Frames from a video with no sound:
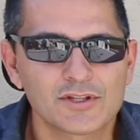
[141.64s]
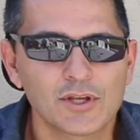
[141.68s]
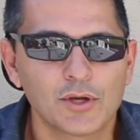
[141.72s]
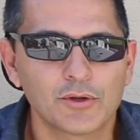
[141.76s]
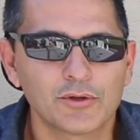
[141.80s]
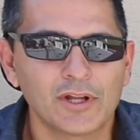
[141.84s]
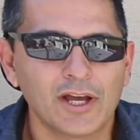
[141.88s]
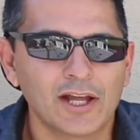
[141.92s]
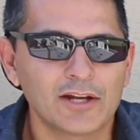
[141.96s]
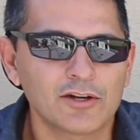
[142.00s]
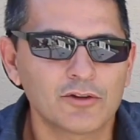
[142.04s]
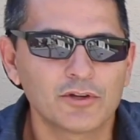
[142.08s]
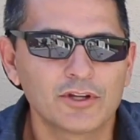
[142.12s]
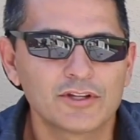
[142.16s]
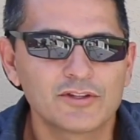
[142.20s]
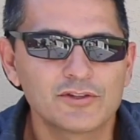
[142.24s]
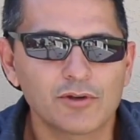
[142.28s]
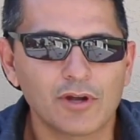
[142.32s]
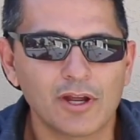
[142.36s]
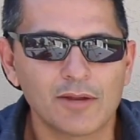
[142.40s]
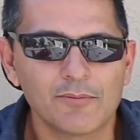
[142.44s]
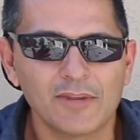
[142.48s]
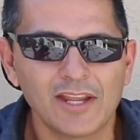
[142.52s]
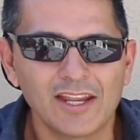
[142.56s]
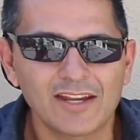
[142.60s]
So not only do
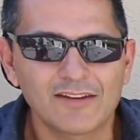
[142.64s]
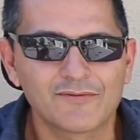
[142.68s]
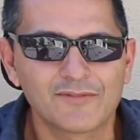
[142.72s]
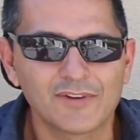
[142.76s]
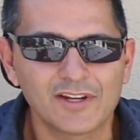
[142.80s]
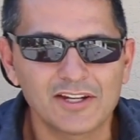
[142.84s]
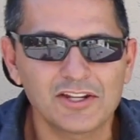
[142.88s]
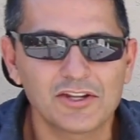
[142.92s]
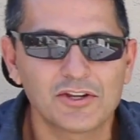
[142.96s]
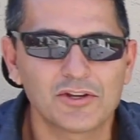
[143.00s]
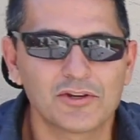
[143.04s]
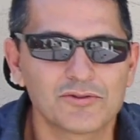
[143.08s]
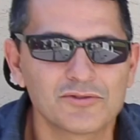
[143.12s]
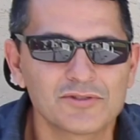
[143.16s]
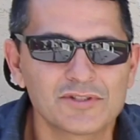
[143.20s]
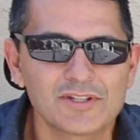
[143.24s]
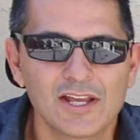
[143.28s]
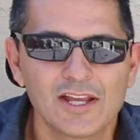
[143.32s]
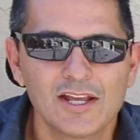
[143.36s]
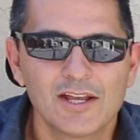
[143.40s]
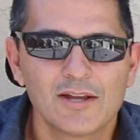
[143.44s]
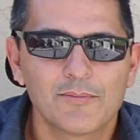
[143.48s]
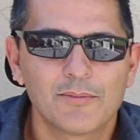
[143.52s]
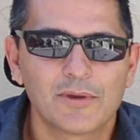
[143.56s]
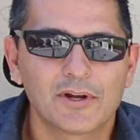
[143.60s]
I make videos,
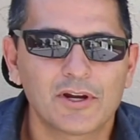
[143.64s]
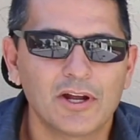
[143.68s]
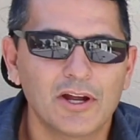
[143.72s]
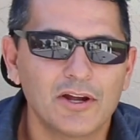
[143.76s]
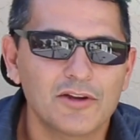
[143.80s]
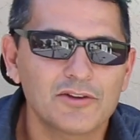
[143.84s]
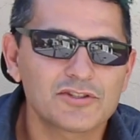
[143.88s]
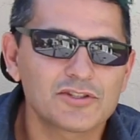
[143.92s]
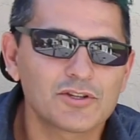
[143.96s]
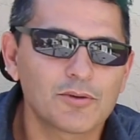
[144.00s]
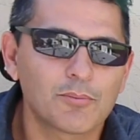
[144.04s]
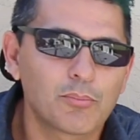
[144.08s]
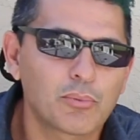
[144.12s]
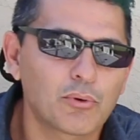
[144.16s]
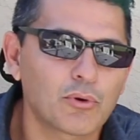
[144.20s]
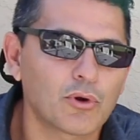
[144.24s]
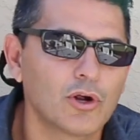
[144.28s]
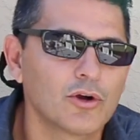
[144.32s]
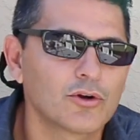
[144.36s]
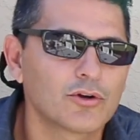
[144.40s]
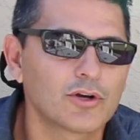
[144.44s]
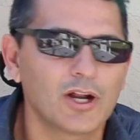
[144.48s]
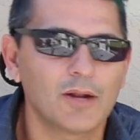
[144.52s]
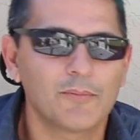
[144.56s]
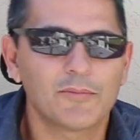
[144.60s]
but I also
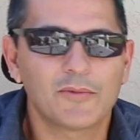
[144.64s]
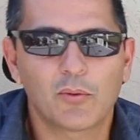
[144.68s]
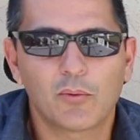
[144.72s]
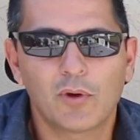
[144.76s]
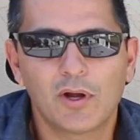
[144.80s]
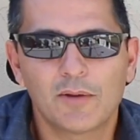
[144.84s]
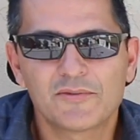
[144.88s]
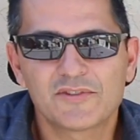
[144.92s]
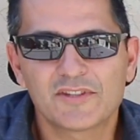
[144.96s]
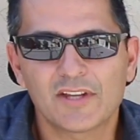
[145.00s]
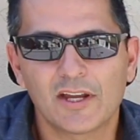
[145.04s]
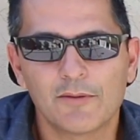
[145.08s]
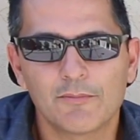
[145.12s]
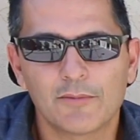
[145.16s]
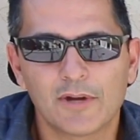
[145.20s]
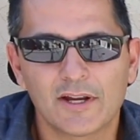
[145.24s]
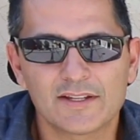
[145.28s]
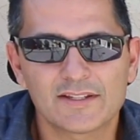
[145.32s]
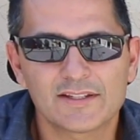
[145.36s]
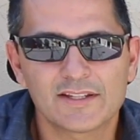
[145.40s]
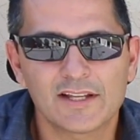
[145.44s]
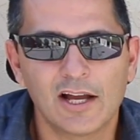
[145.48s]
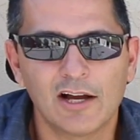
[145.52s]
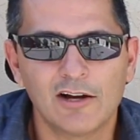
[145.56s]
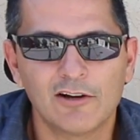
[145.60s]
program the website
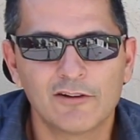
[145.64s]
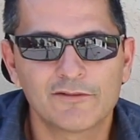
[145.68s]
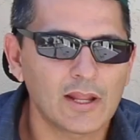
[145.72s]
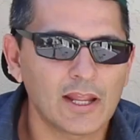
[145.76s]
myself.